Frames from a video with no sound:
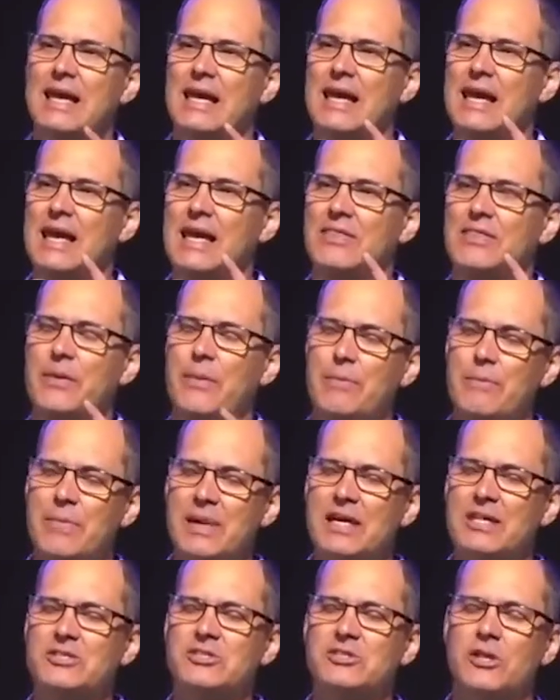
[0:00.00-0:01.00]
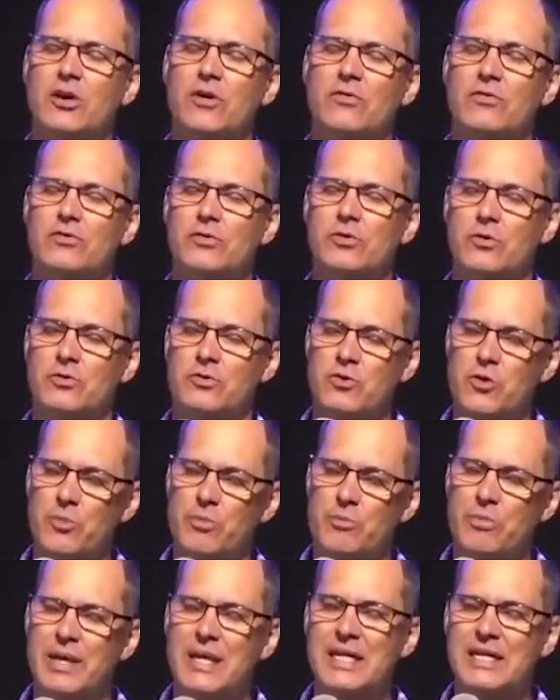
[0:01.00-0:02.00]
In the midst of your, your
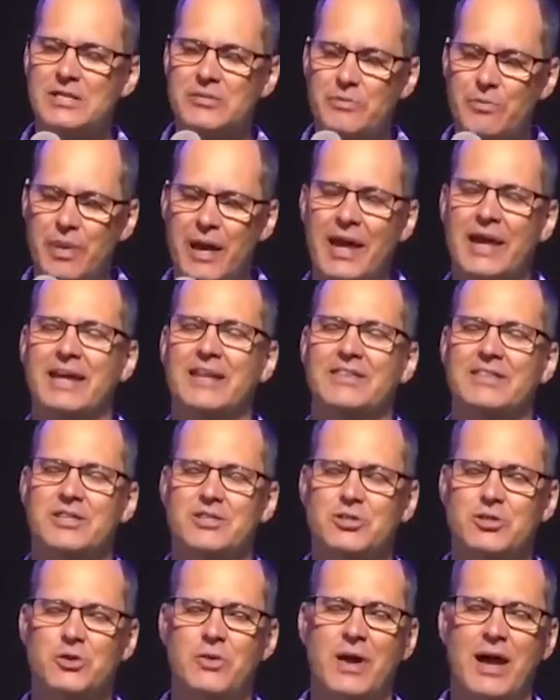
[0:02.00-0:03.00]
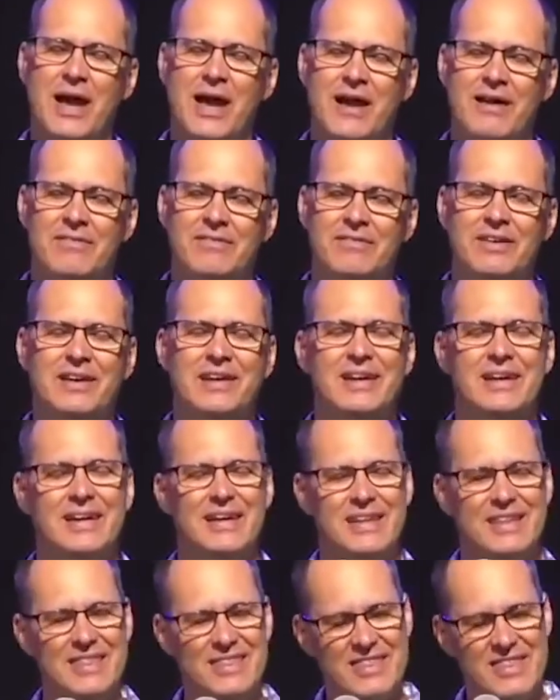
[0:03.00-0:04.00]
biggest pain that you have,
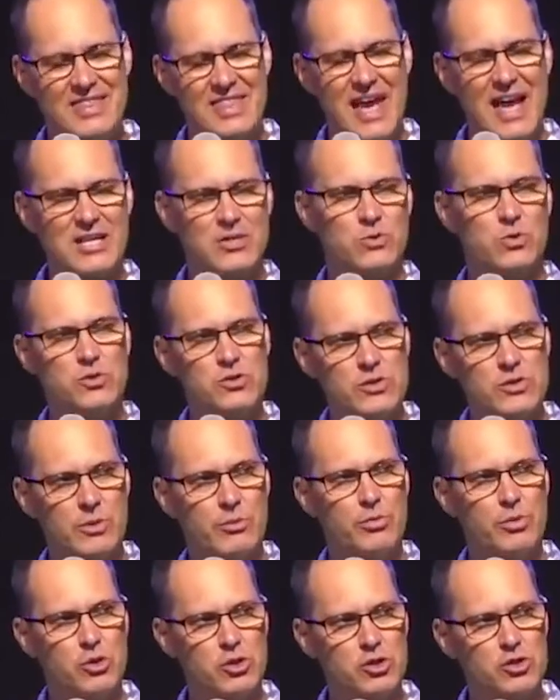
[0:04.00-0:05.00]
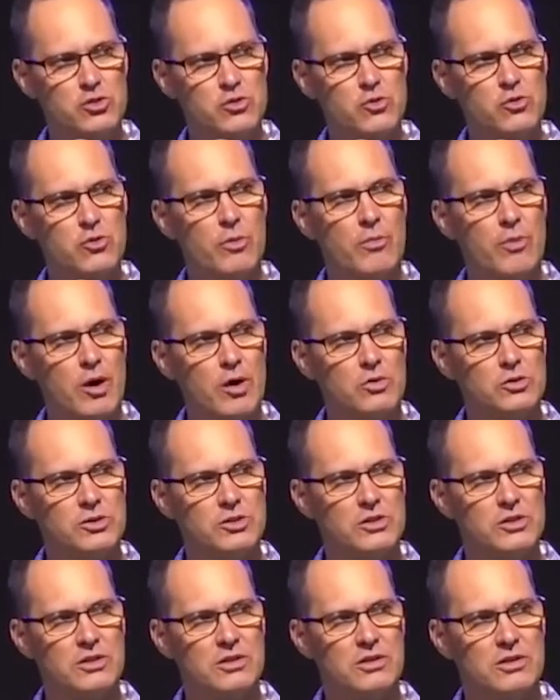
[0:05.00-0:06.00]
that's when you can push through the most.
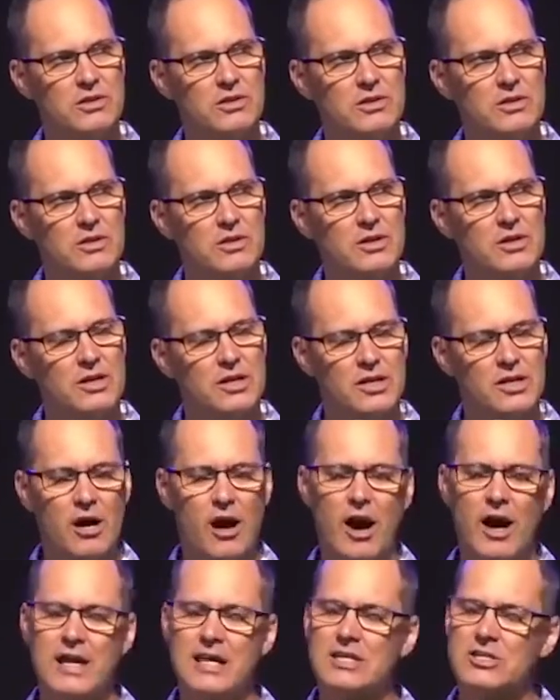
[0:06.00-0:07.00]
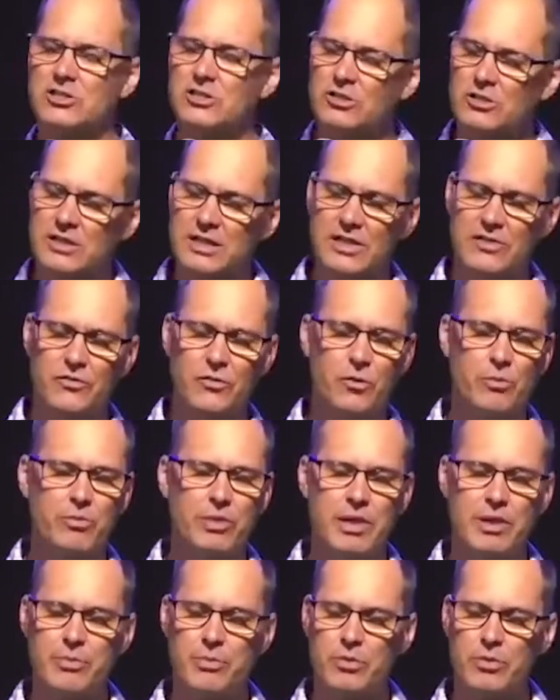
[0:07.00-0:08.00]
God is looking for
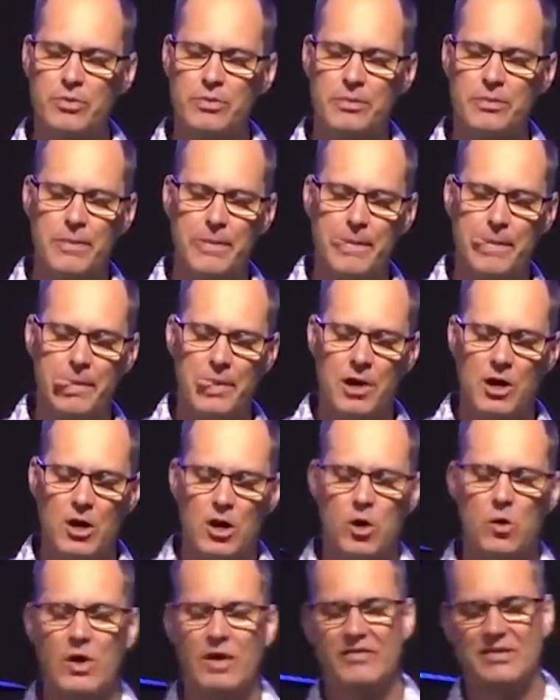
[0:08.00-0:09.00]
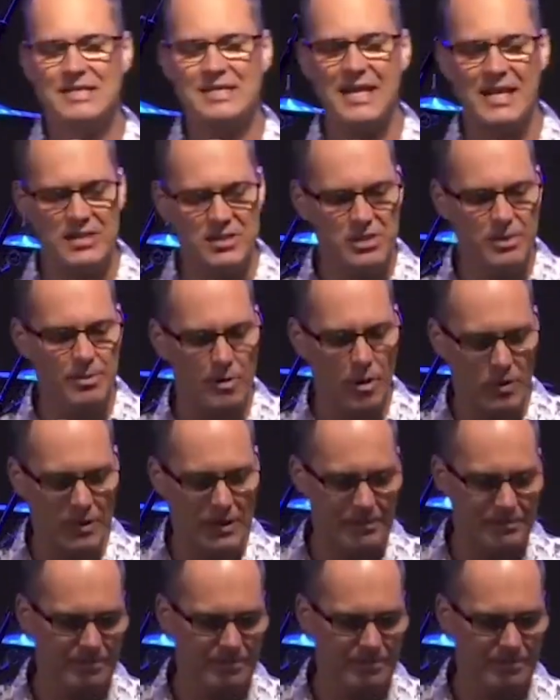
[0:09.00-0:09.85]
people who have a testimony.